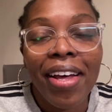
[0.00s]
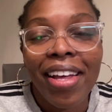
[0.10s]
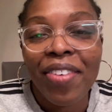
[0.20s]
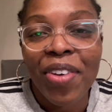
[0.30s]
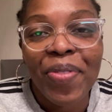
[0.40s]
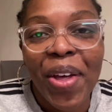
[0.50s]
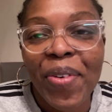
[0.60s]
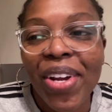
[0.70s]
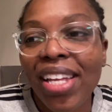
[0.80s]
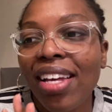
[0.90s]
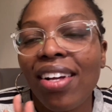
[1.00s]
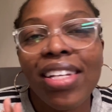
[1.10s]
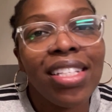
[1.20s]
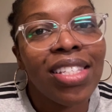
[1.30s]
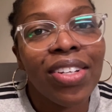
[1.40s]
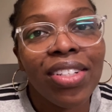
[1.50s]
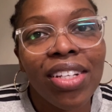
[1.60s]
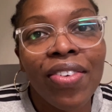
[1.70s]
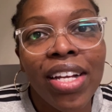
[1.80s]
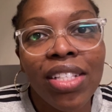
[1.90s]
if I'm not working, I'll insert
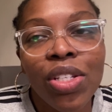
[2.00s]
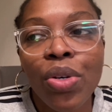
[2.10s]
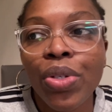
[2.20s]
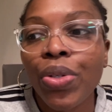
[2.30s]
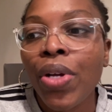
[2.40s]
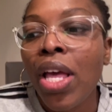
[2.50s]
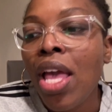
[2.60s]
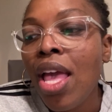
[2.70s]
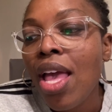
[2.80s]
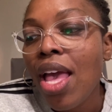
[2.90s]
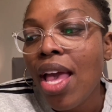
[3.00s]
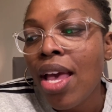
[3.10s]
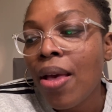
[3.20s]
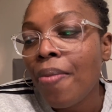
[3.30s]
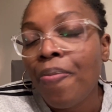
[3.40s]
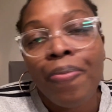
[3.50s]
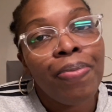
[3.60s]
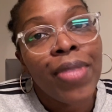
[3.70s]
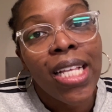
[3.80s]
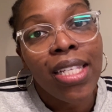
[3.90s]
the grand total. And
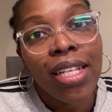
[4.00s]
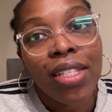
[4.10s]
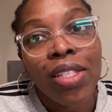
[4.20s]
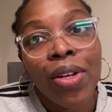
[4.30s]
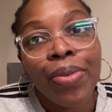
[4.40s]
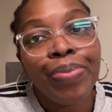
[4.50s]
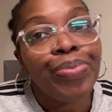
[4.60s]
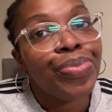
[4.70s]
that's it. So,